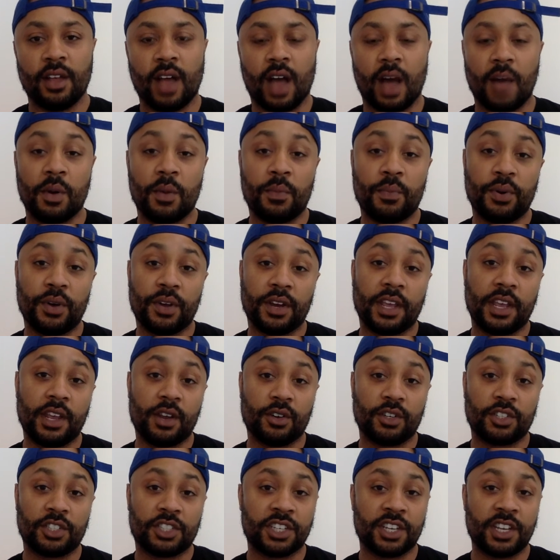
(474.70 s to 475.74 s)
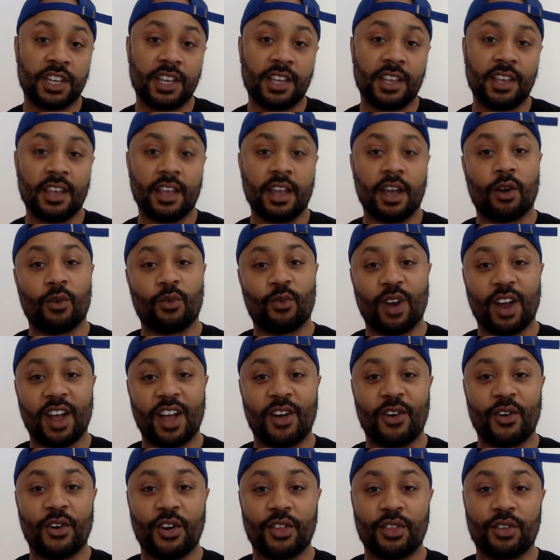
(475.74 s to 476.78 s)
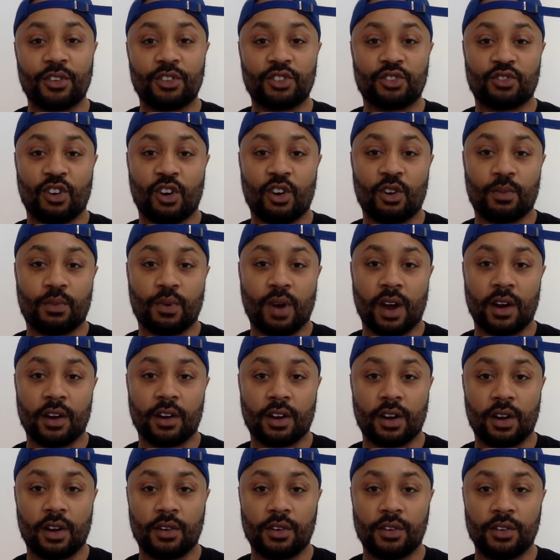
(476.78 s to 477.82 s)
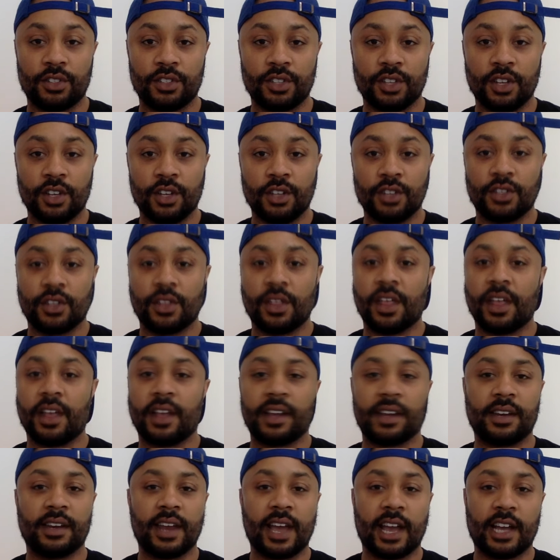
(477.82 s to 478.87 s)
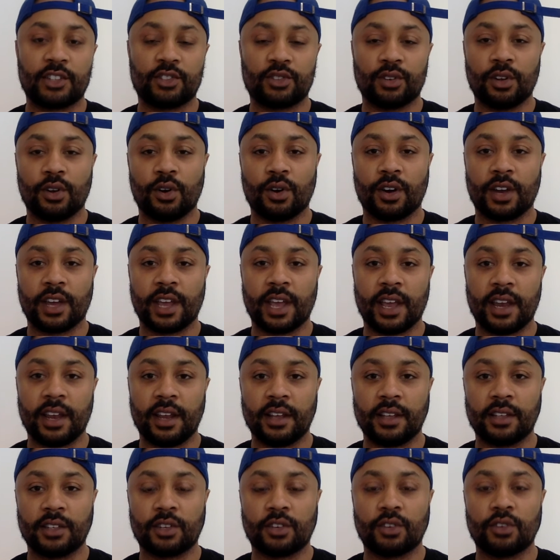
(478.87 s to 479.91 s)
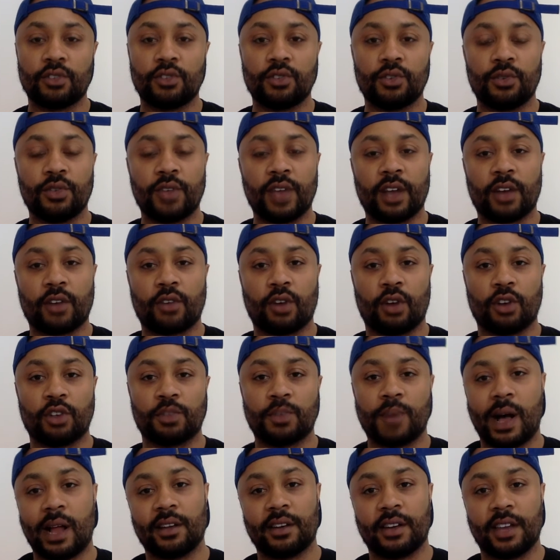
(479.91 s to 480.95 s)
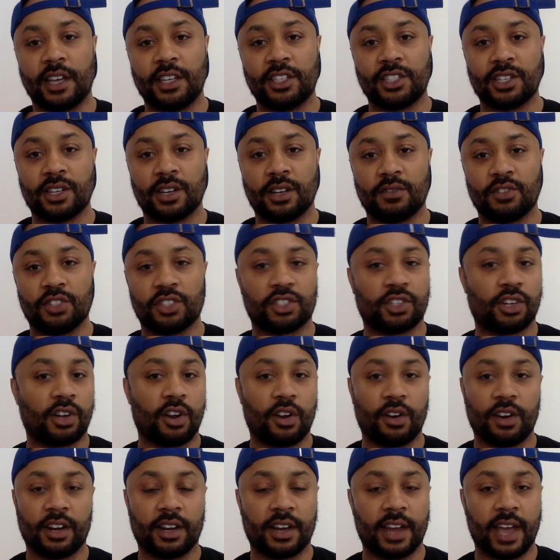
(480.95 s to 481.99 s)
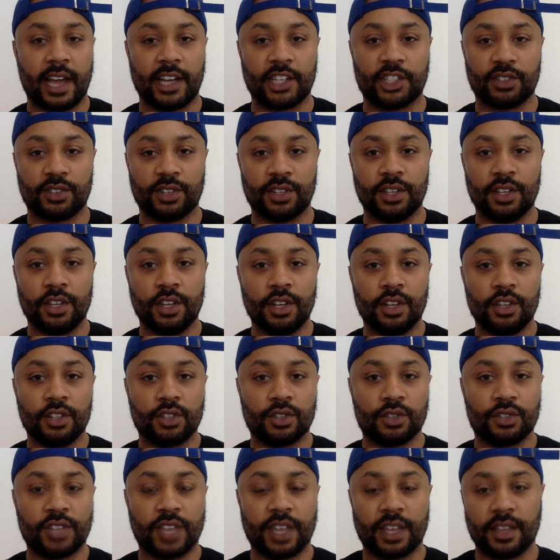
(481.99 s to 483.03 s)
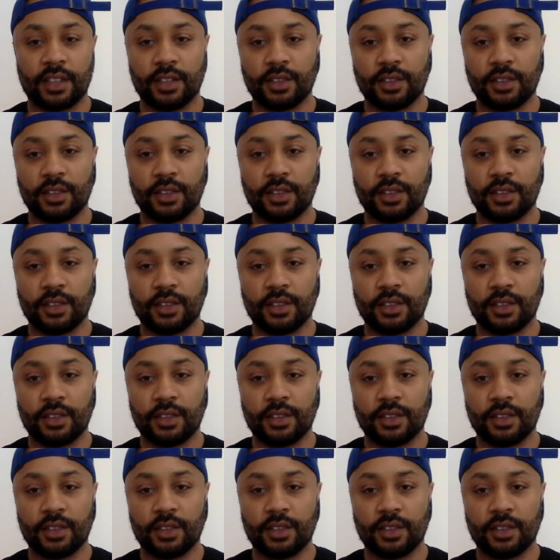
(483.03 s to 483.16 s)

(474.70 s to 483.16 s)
I'm going to put he or she around other strong product owners so they can naturally, organic, do that cross-pollination of just learning naturally. So taking